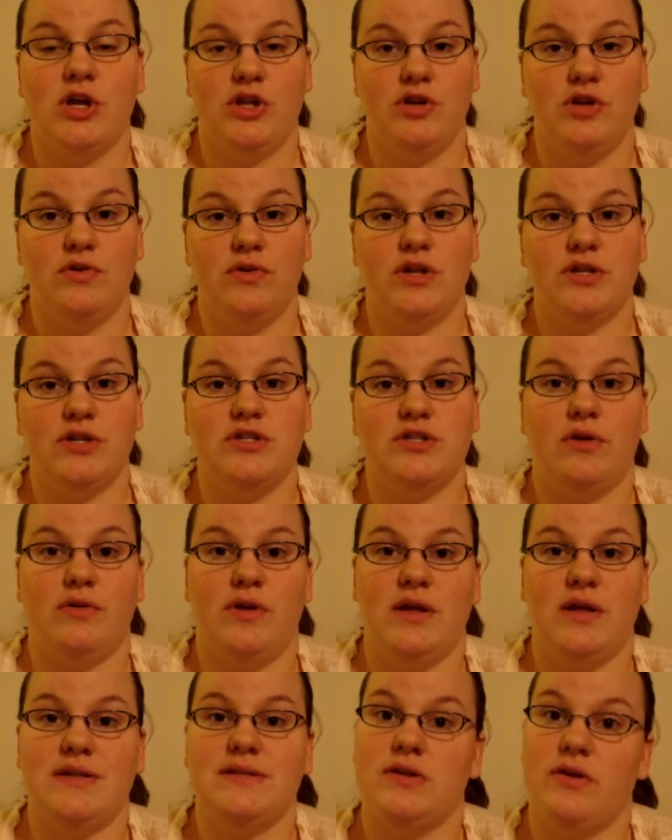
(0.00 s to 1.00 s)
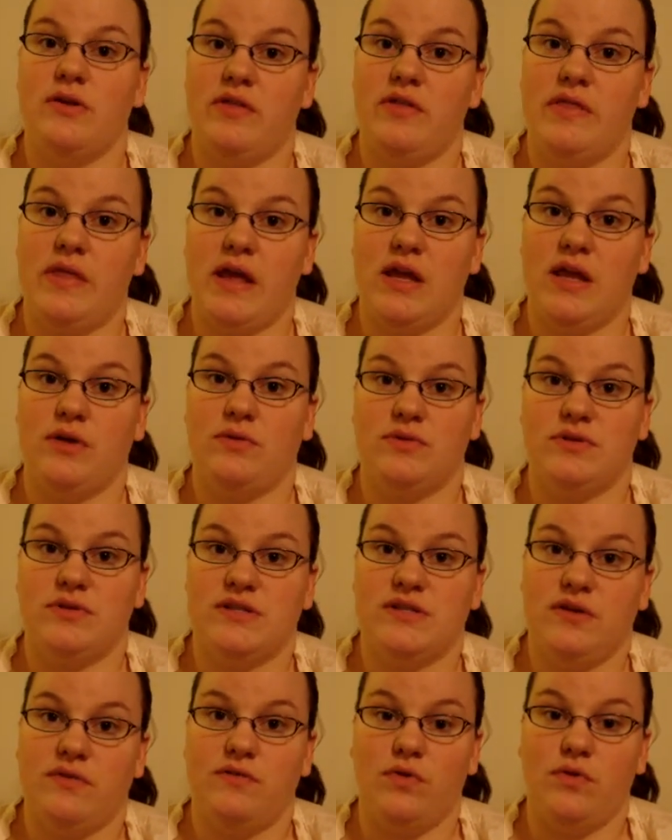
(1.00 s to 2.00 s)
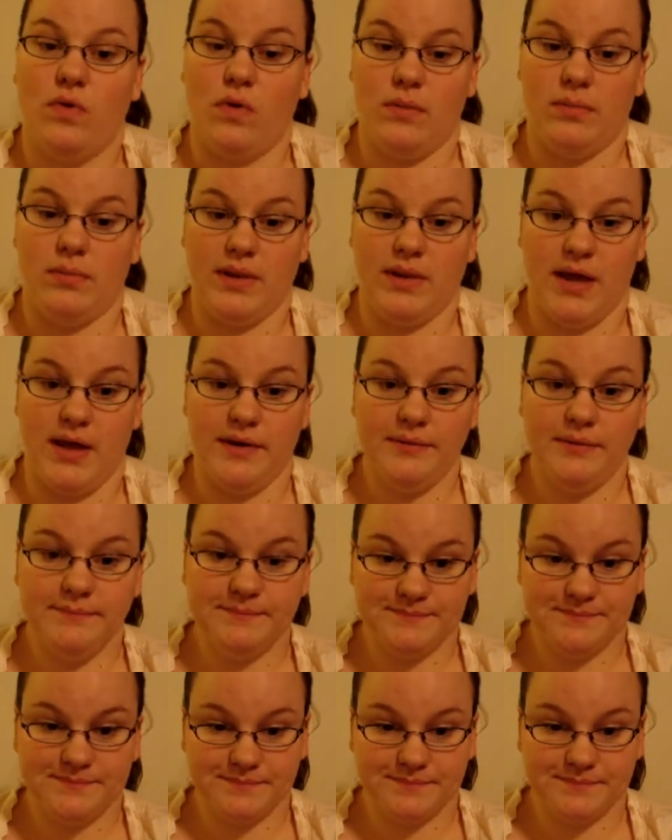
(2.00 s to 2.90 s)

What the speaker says: you can donate so that they can receive your blood.